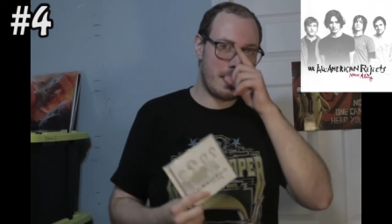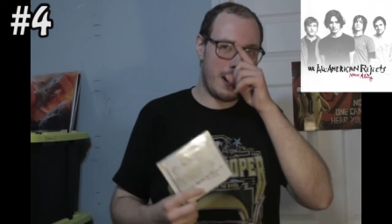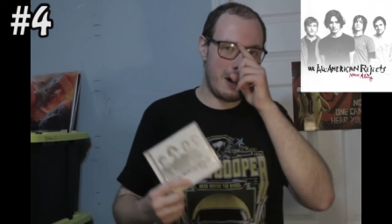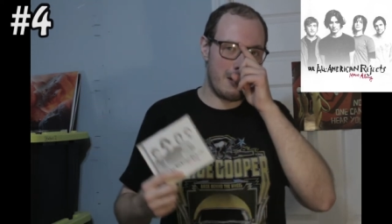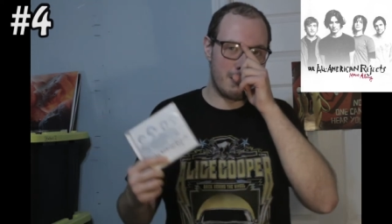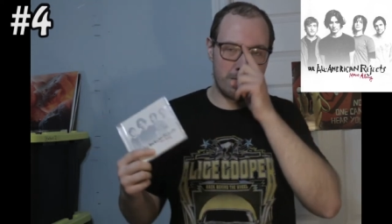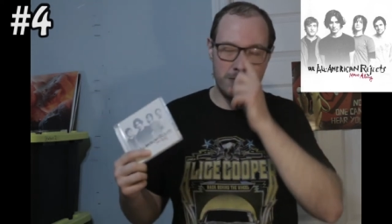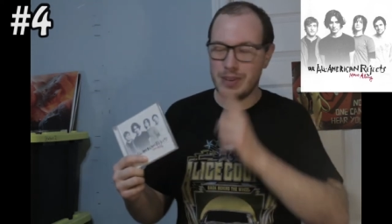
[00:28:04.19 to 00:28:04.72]
I
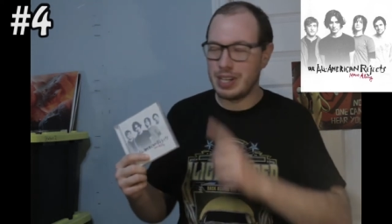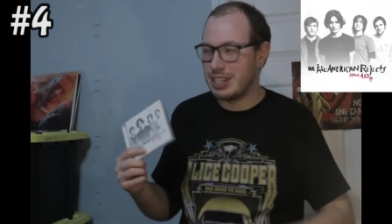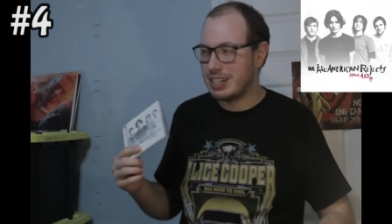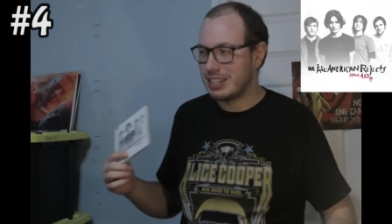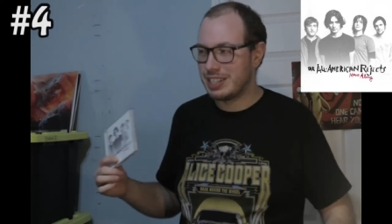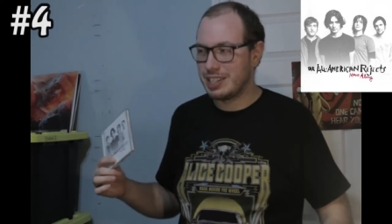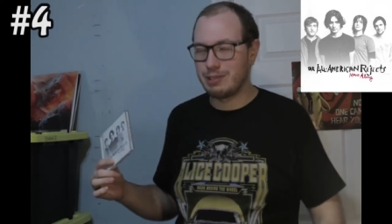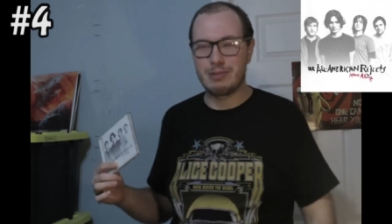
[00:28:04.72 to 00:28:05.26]

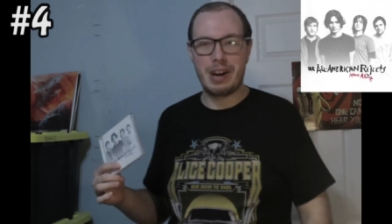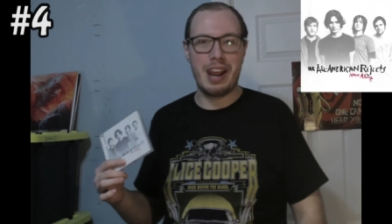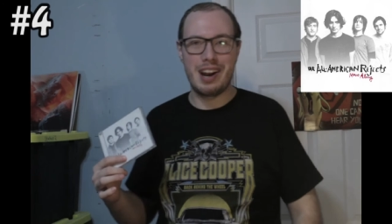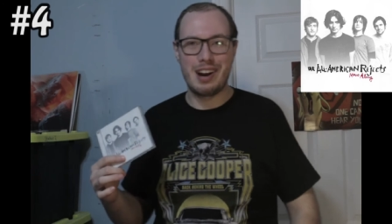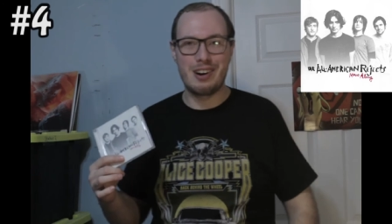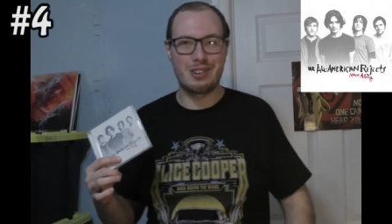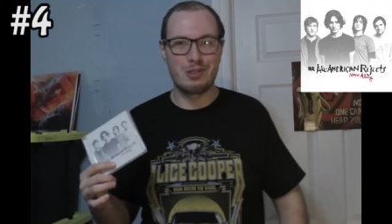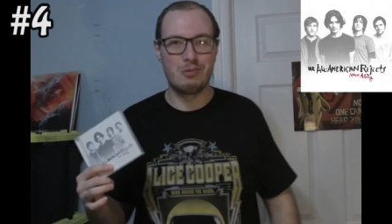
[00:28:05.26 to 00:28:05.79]
immediately ran
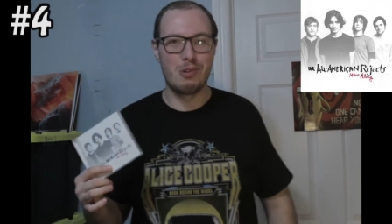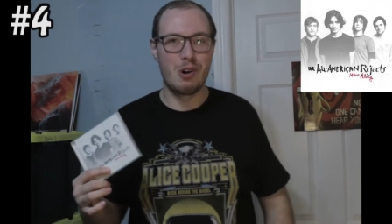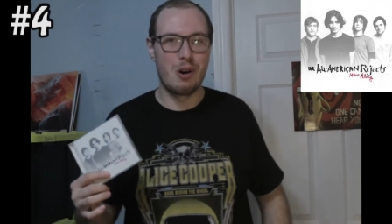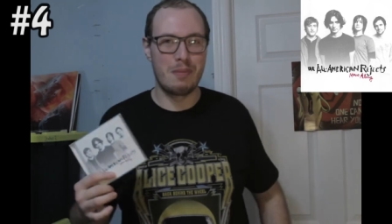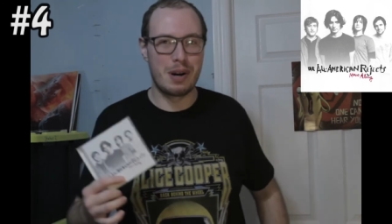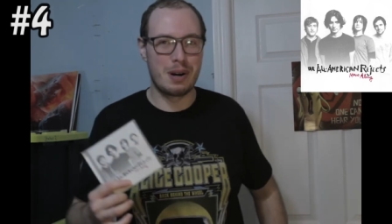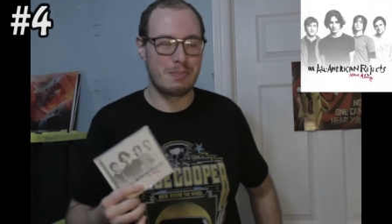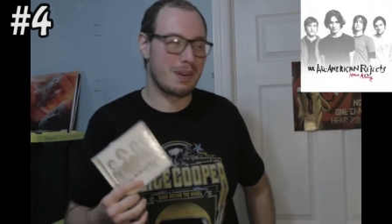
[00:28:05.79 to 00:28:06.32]
out to
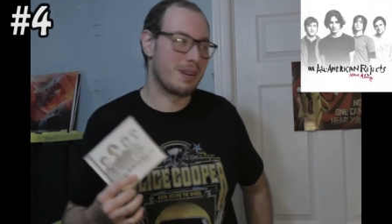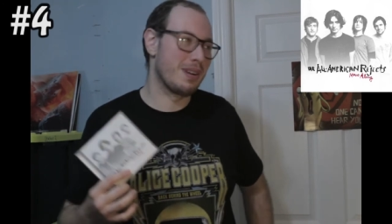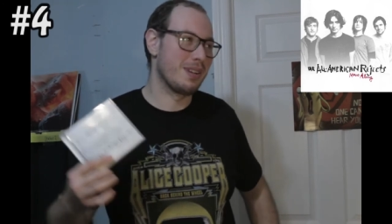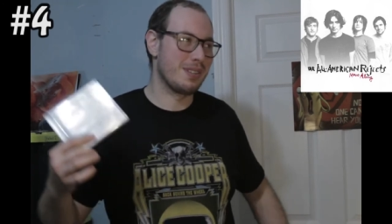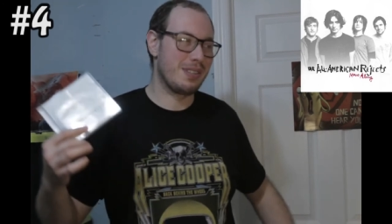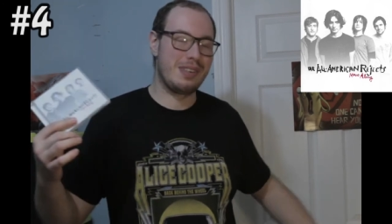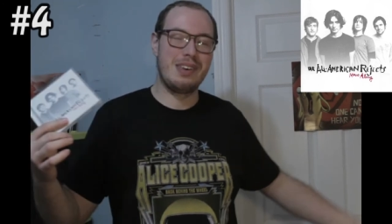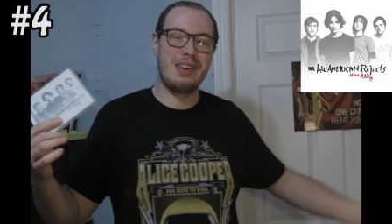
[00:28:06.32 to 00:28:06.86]
Walmart
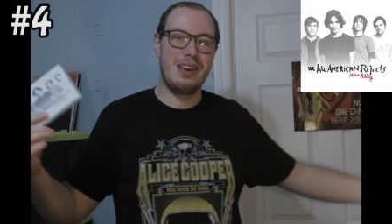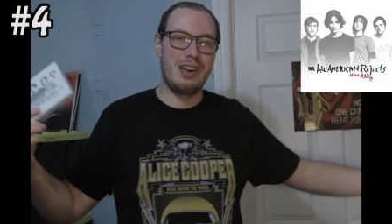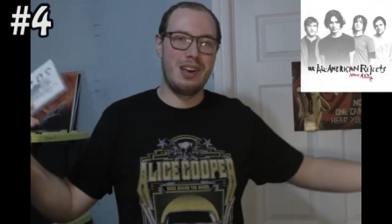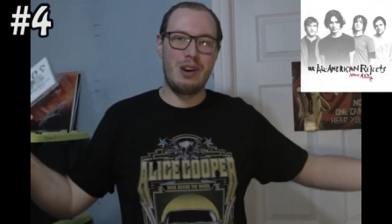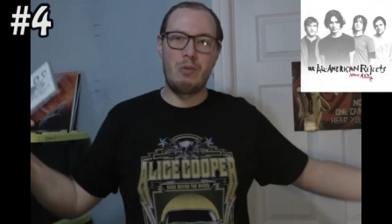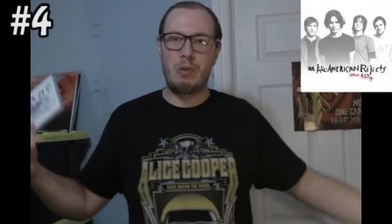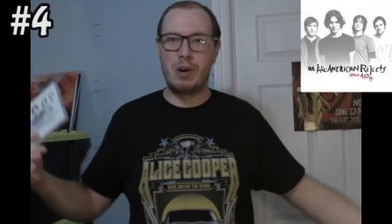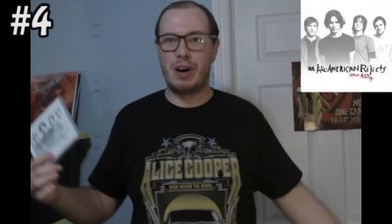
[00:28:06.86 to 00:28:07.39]
because
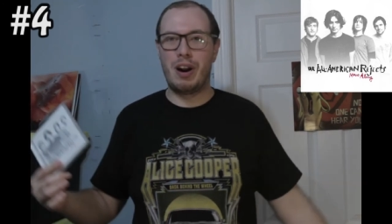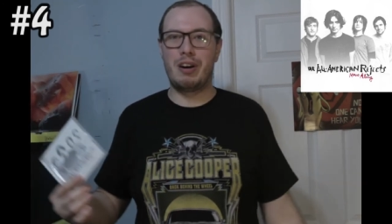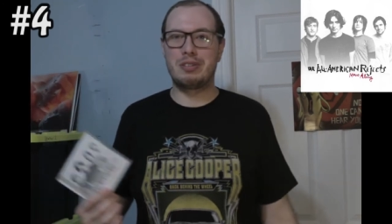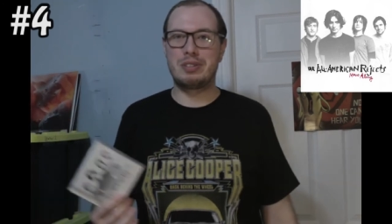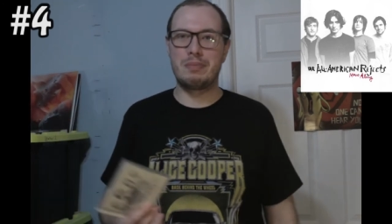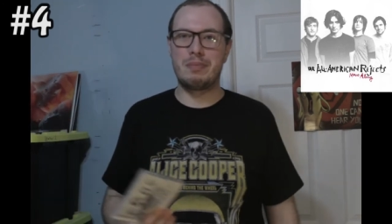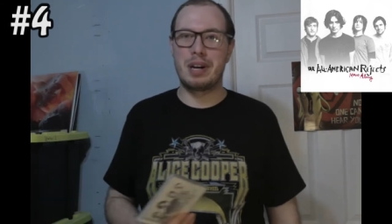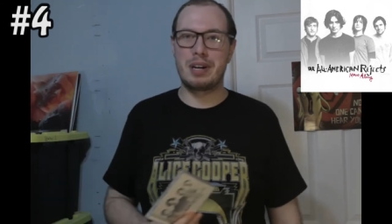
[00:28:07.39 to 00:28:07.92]
where else
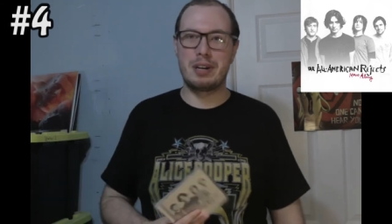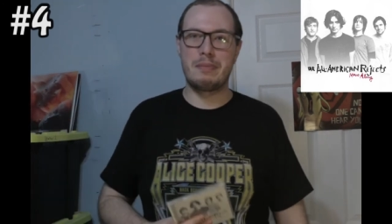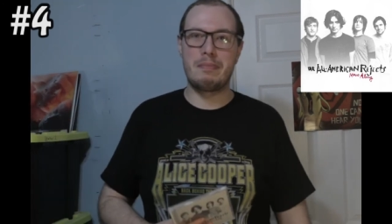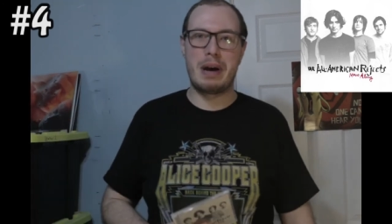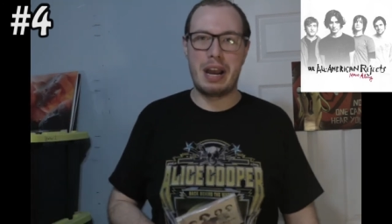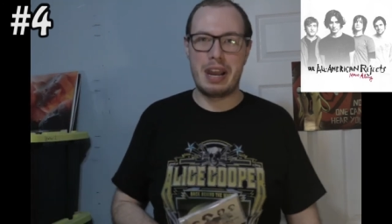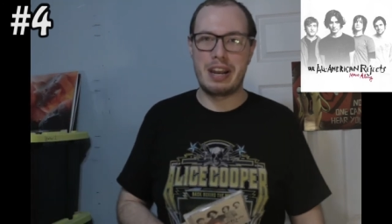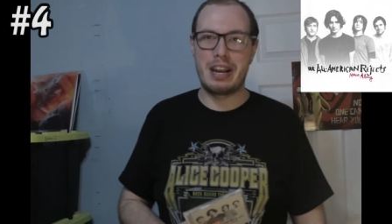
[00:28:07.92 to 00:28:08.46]
am I gonna
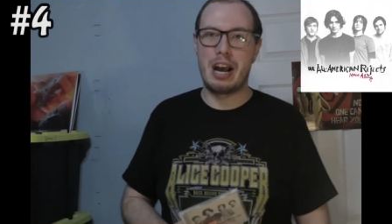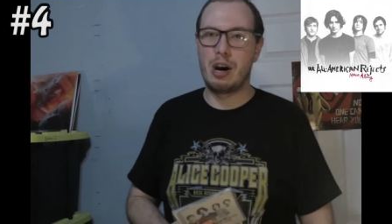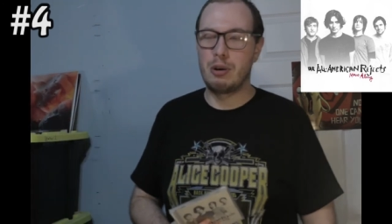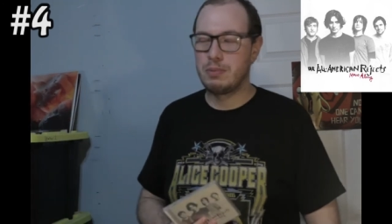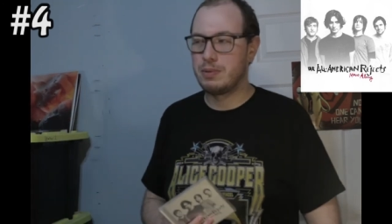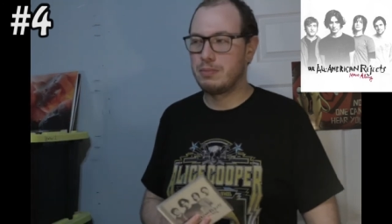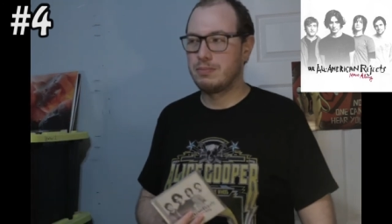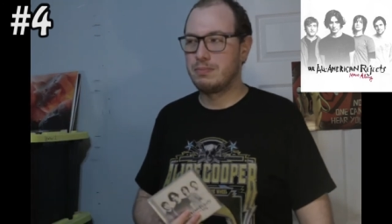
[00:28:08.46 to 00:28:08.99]
buy an
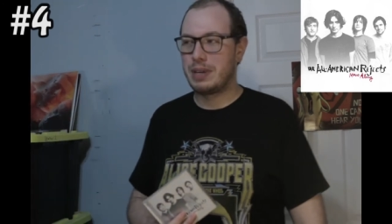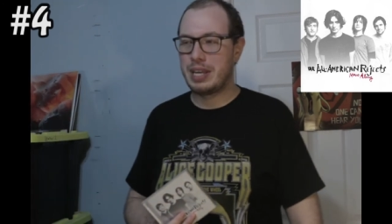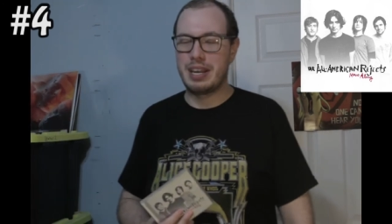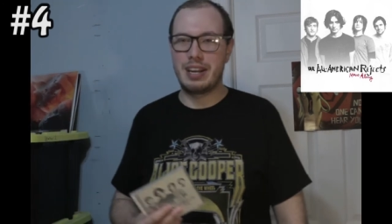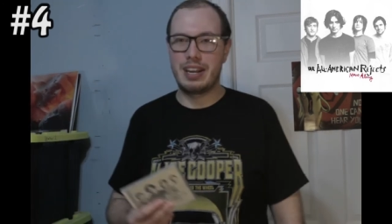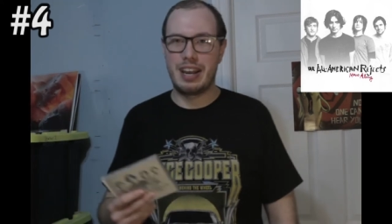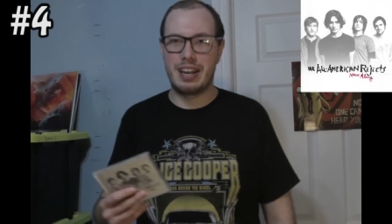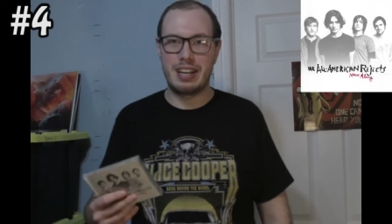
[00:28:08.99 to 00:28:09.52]
album
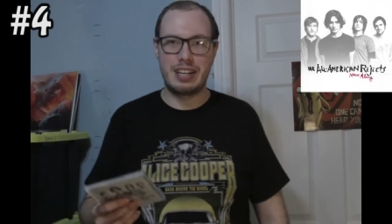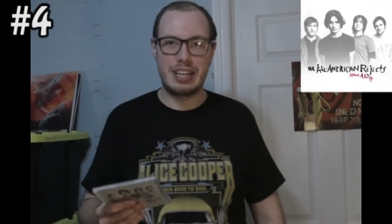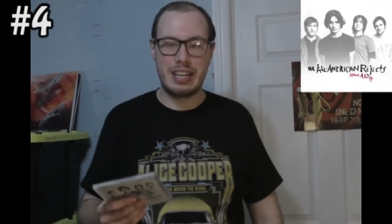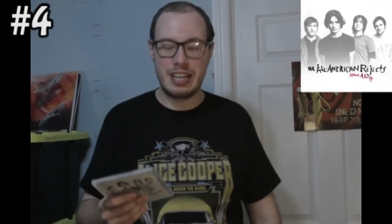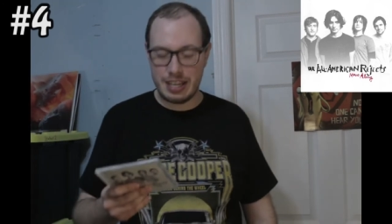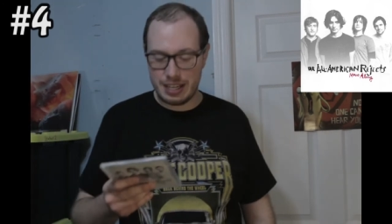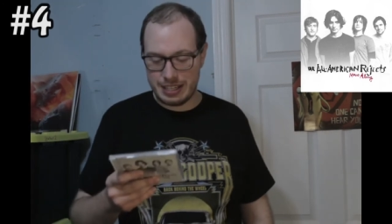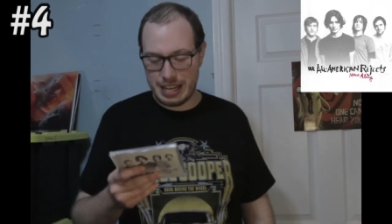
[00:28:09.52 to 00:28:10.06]
being a
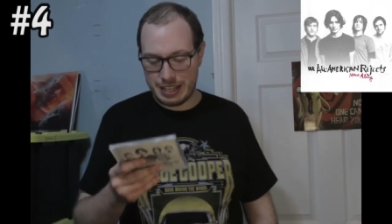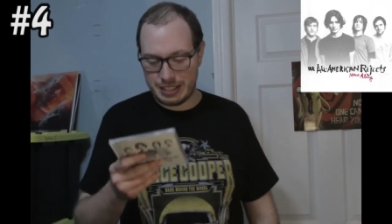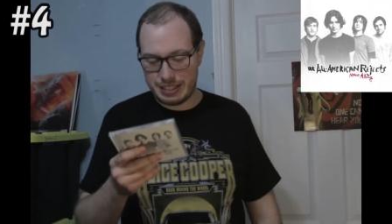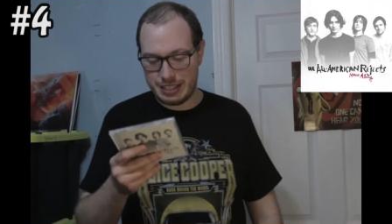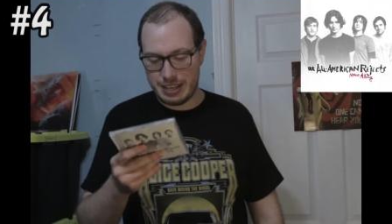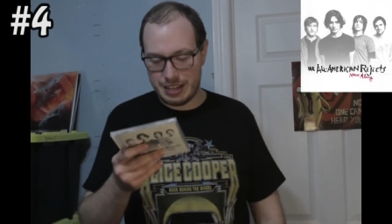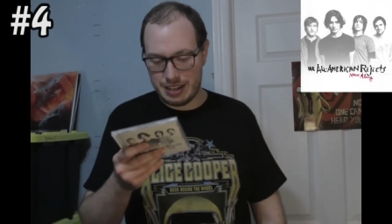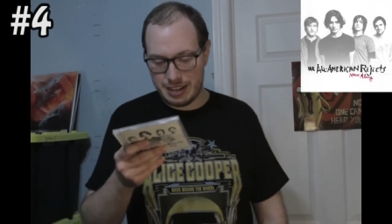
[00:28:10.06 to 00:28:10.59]
kid that's
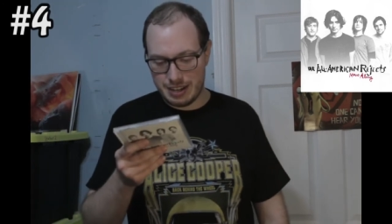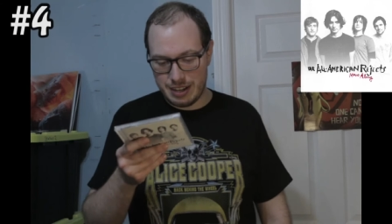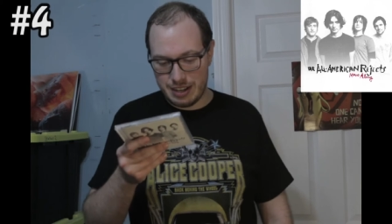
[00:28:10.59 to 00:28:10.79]
in